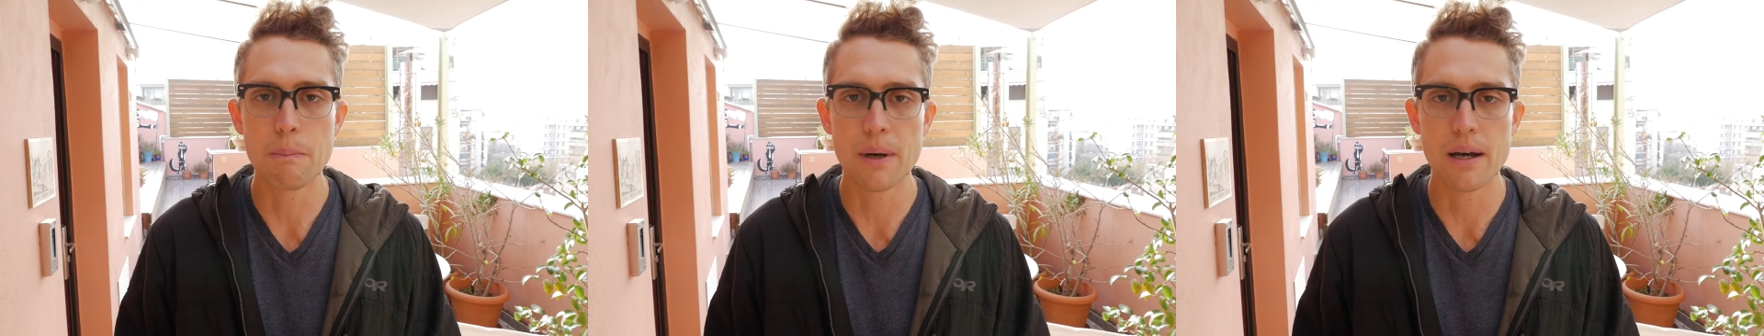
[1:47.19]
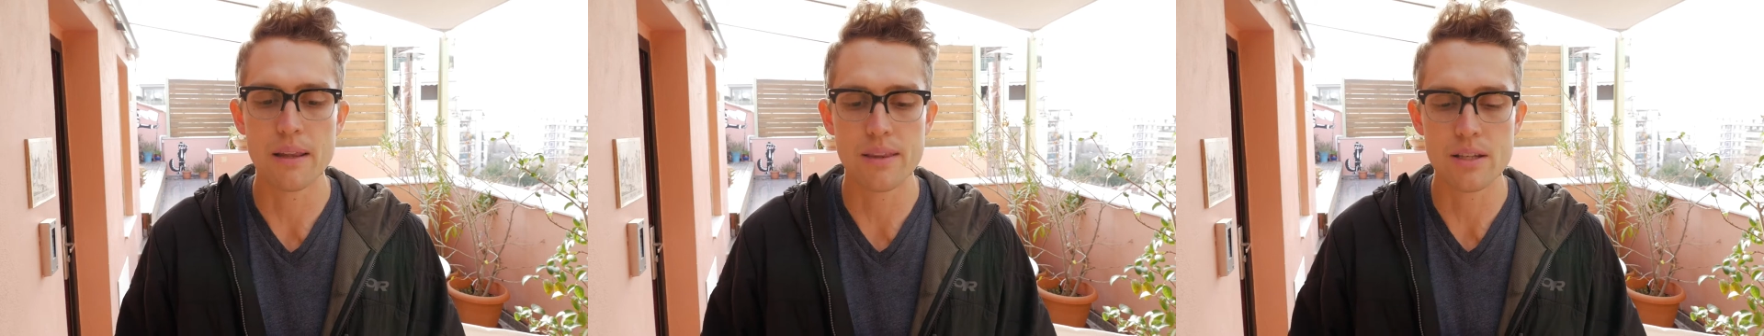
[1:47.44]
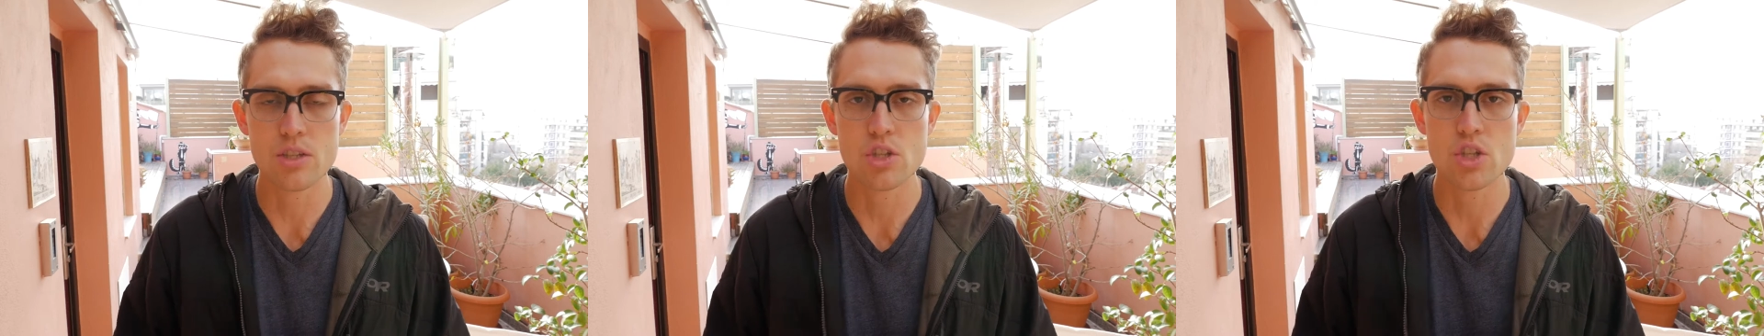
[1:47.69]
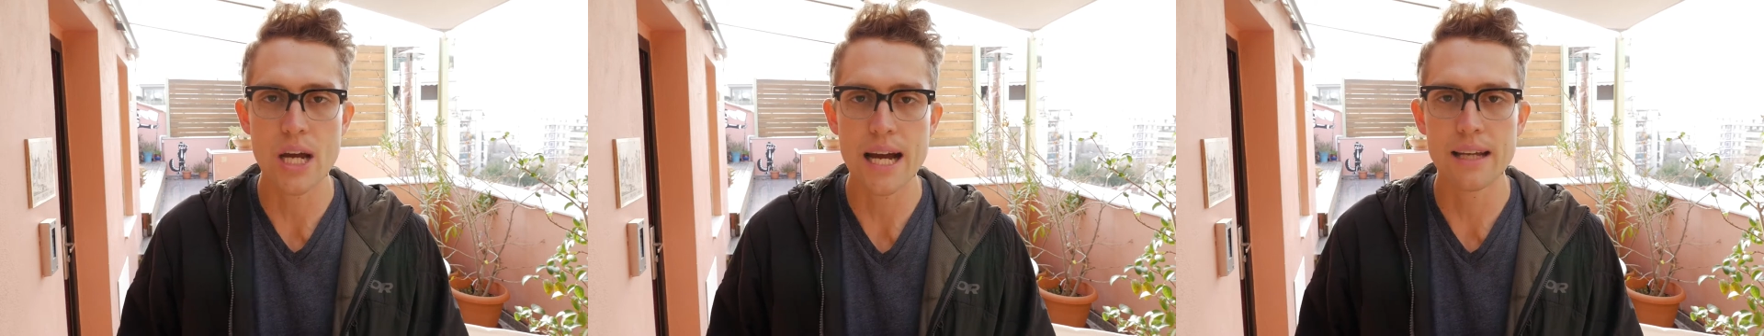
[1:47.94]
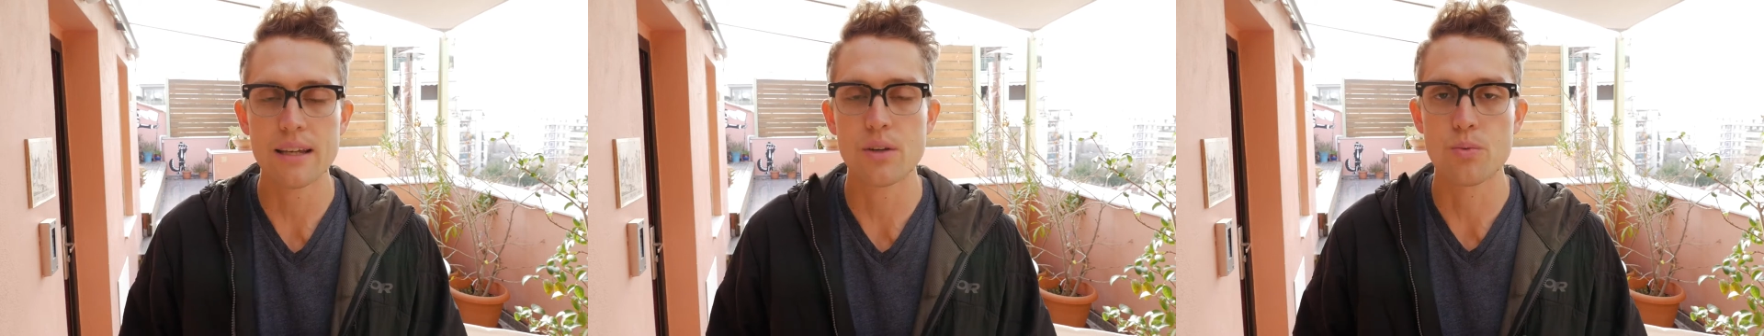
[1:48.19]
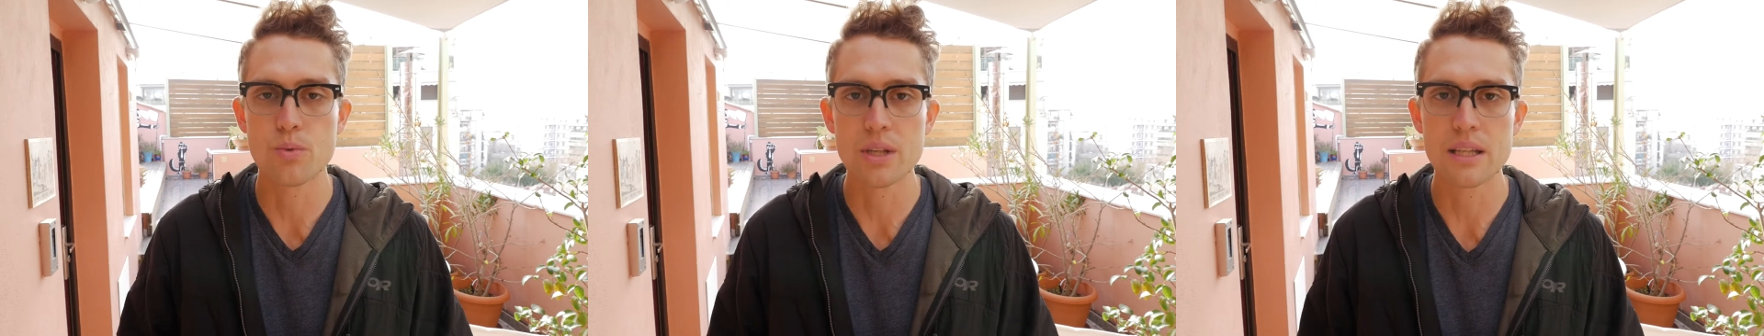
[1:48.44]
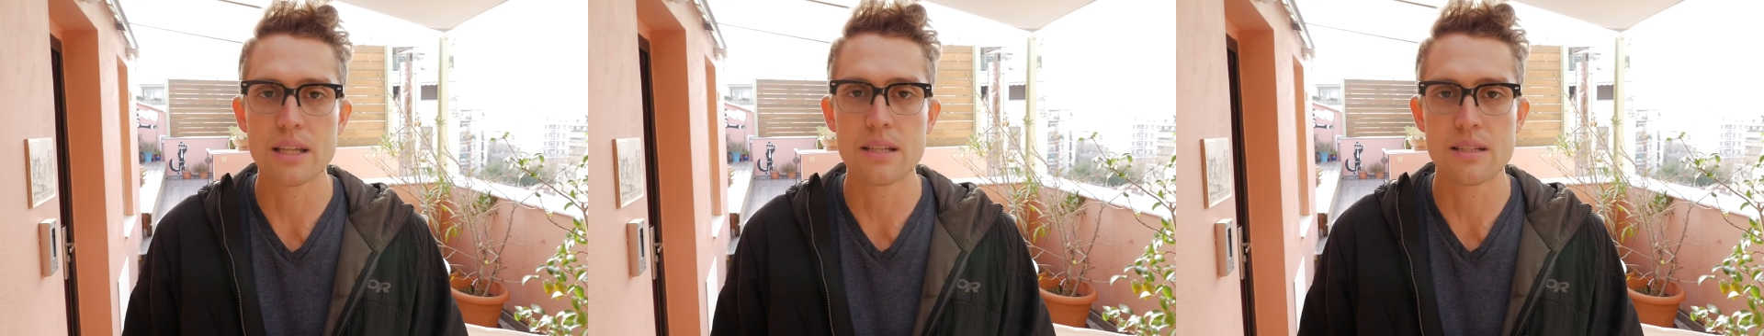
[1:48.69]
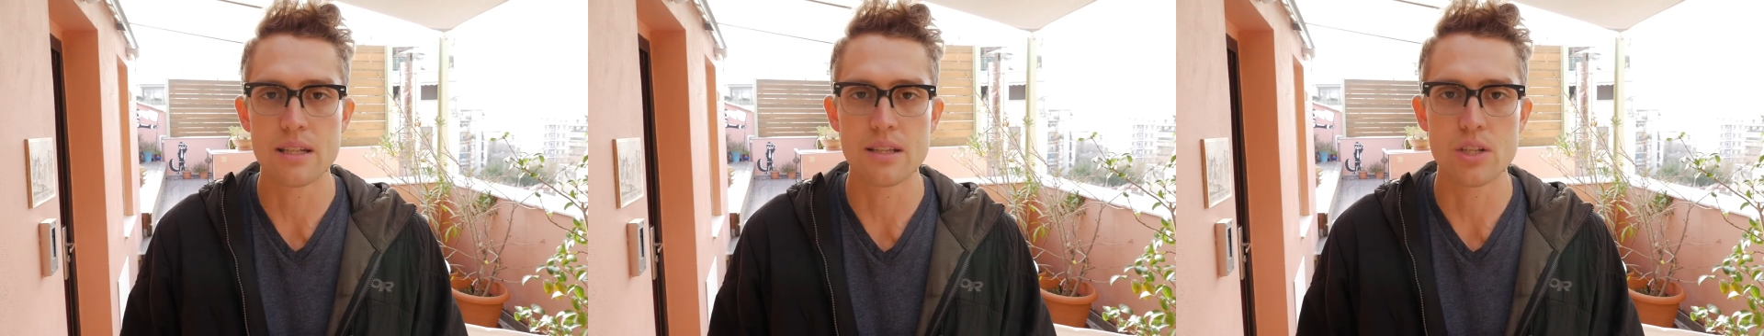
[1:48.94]
but this jacket really
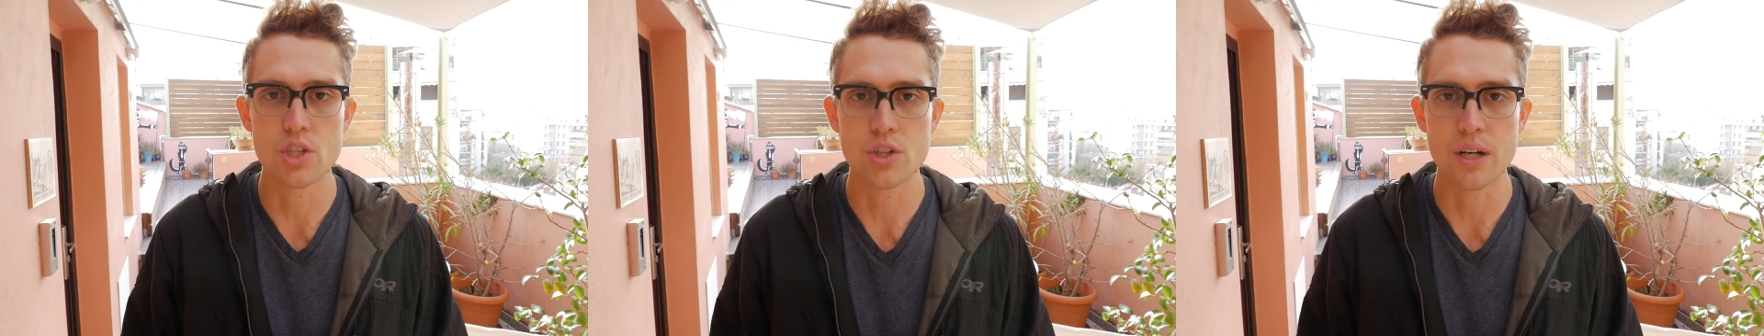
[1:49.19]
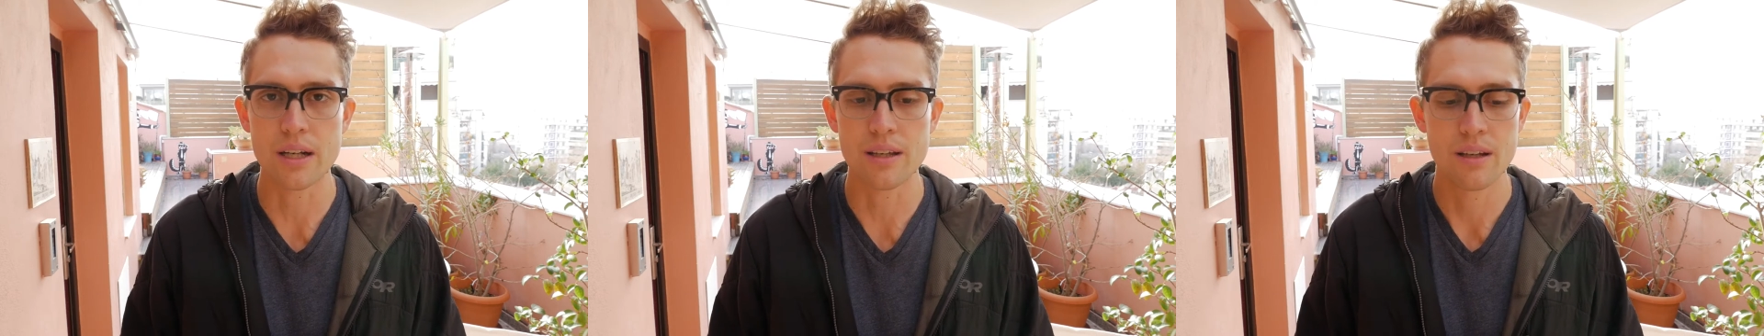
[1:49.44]
did the trick.